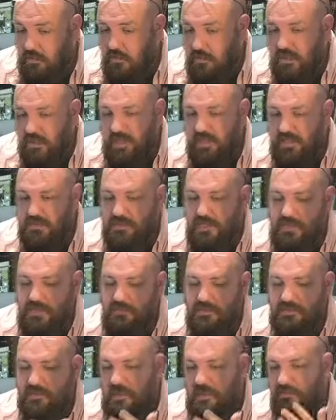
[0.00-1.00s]
except
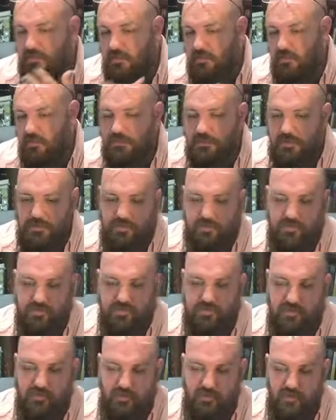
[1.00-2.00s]
instead of the Holy Spirit, we're using
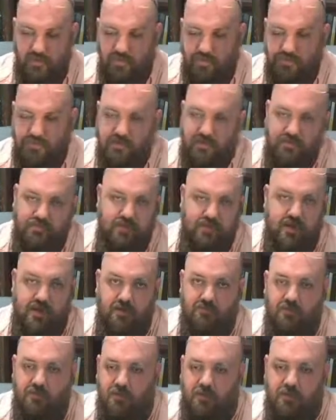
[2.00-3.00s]
a muse, and instead
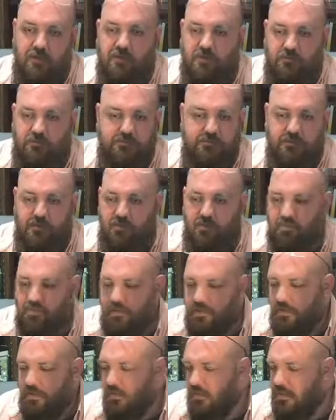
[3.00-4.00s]
of biblical truth,
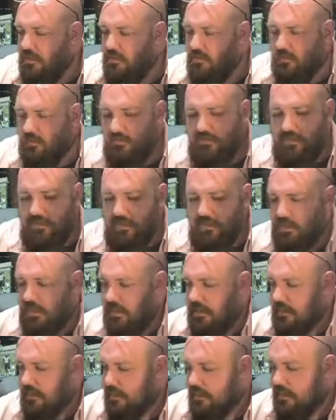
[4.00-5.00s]
we're
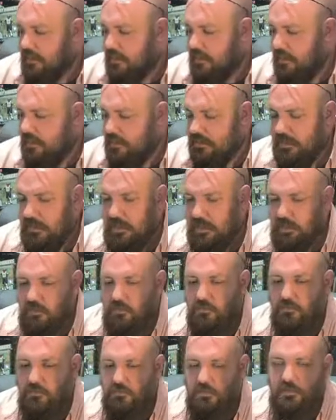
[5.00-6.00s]
revealing,
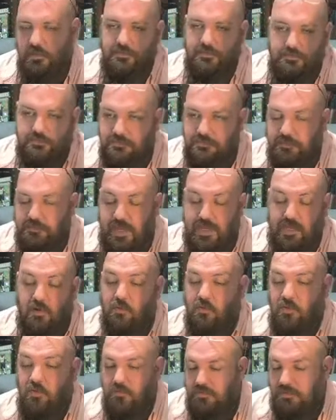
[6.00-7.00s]

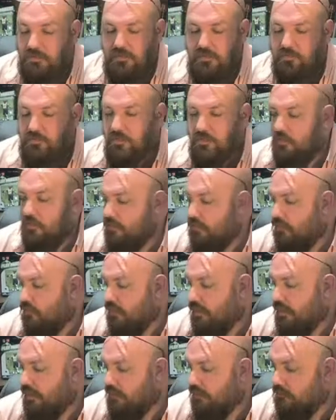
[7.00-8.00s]
Beowulf and the story of a
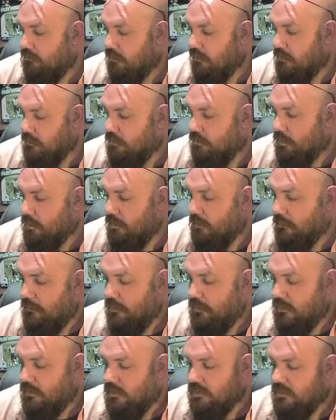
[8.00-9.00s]
great hero, all right?
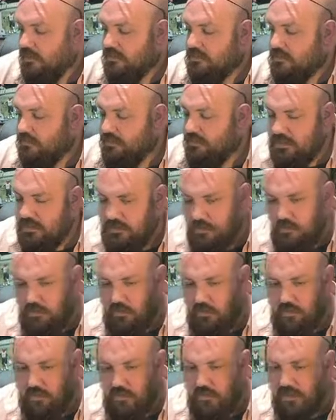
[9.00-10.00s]
So these are what we
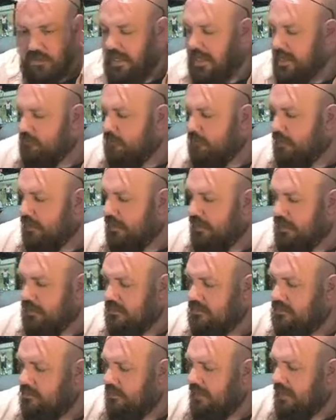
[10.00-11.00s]
look at when we get
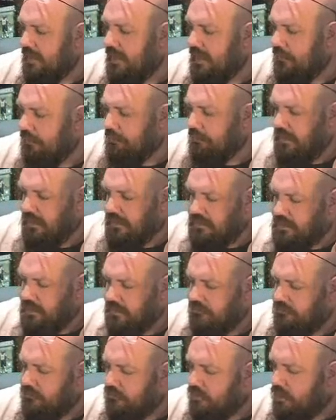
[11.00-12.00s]
into an epic. Now, if
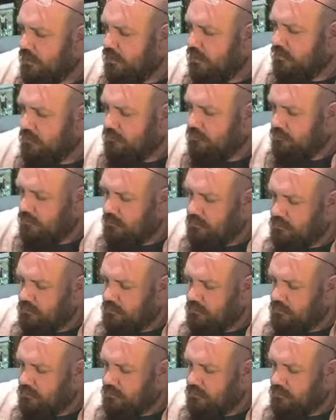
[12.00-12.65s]
you'll go from,